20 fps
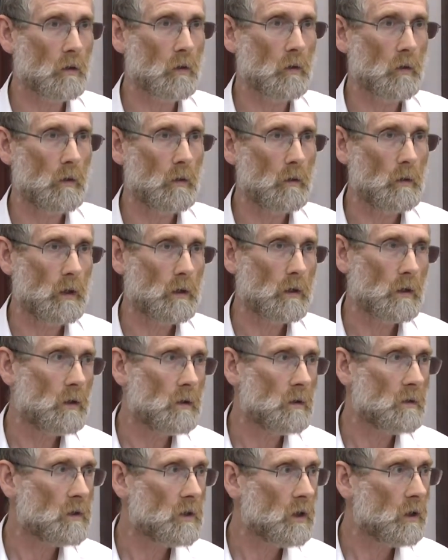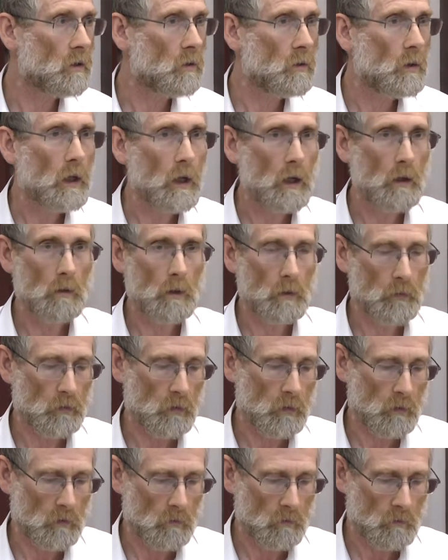although I can't tell you how
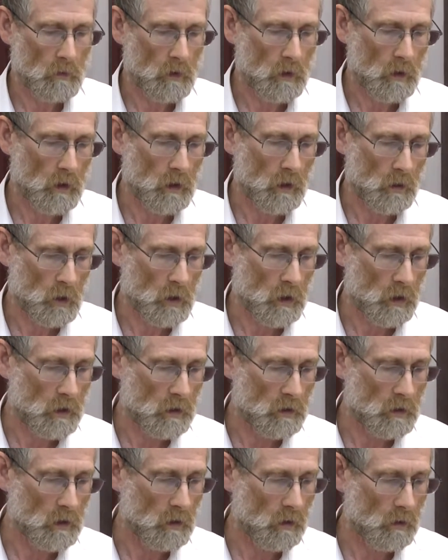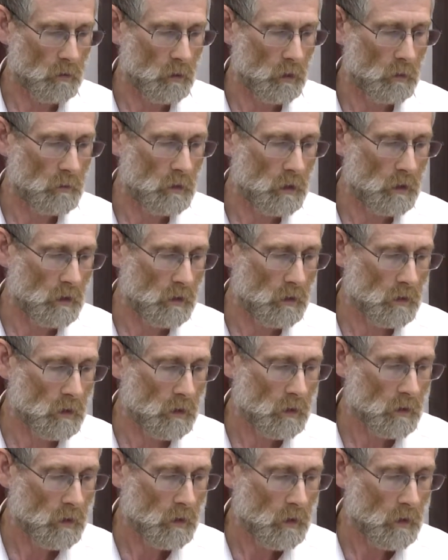often such sightings were made.